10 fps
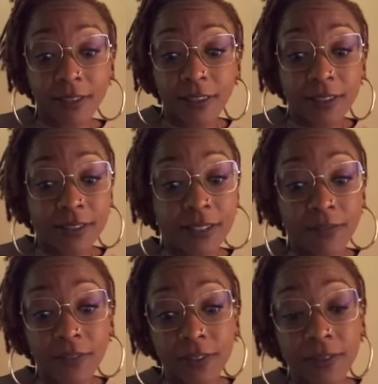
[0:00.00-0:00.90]
There's
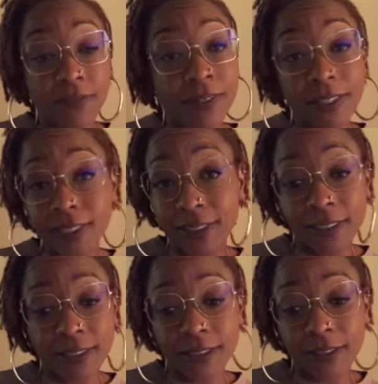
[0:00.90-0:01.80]
definitely feelings
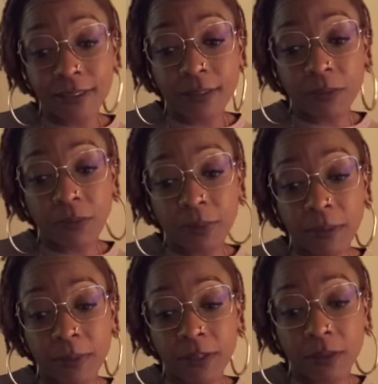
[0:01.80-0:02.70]
here. Some of you might
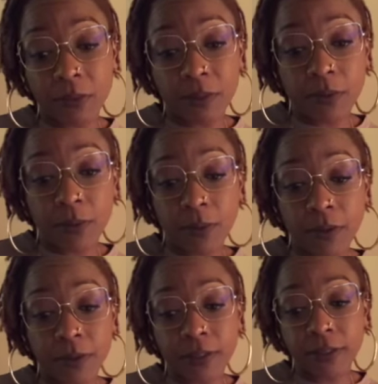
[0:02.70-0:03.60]
be dealing with an
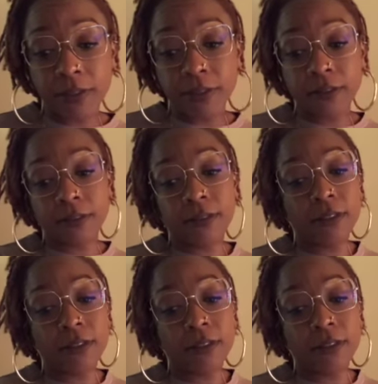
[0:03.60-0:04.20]
Aquarius.